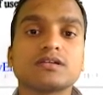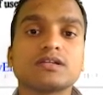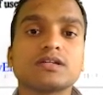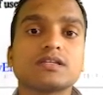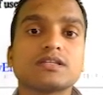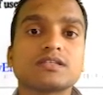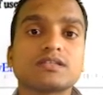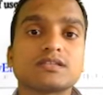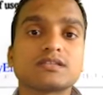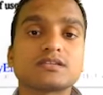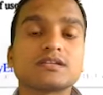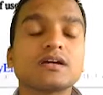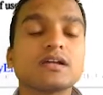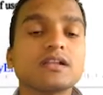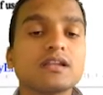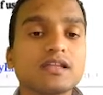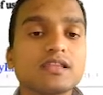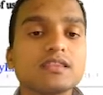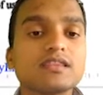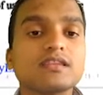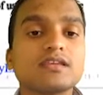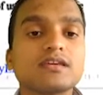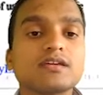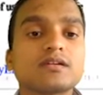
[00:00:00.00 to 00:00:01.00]
is
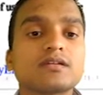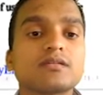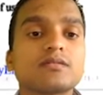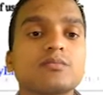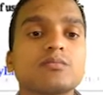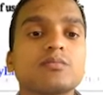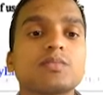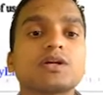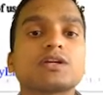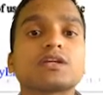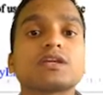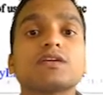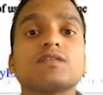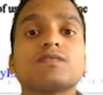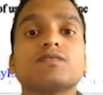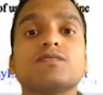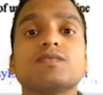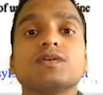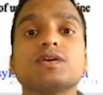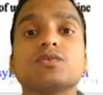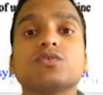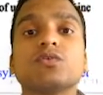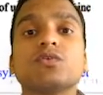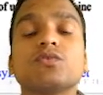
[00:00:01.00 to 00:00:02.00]
lengthier, but if
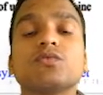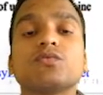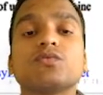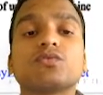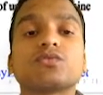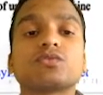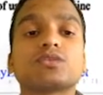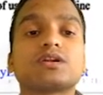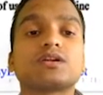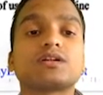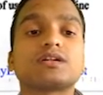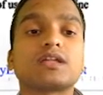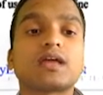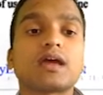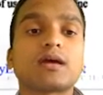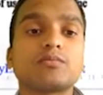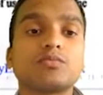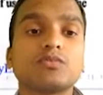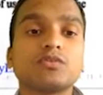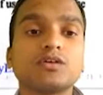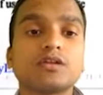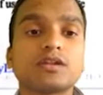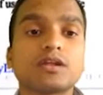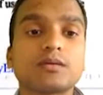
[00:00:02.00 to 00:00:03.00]
we go for the
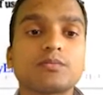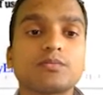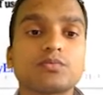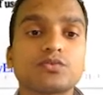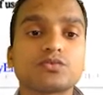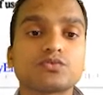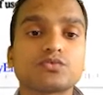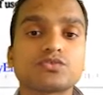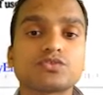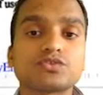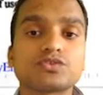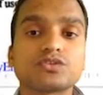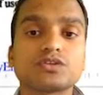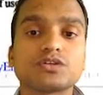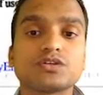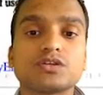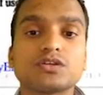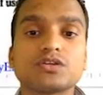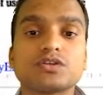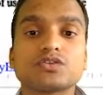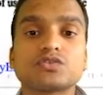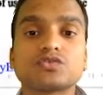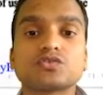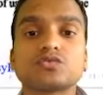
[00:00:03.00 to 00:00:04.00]
tabular approach,
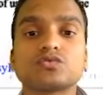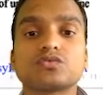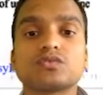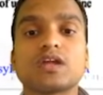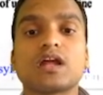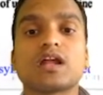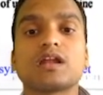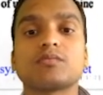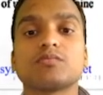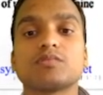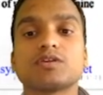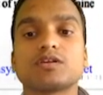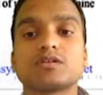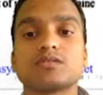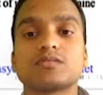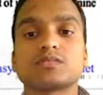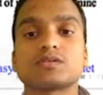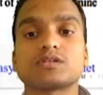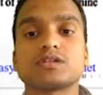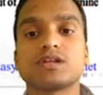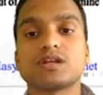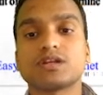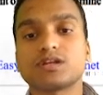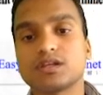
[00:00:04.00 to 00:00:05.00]
so that
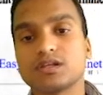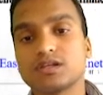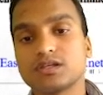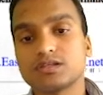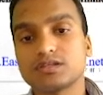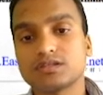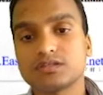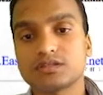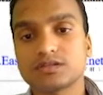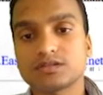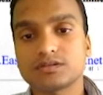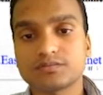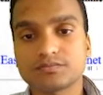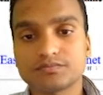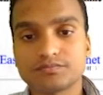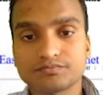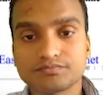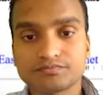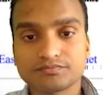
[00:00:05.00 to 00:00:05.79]
becomes little easier.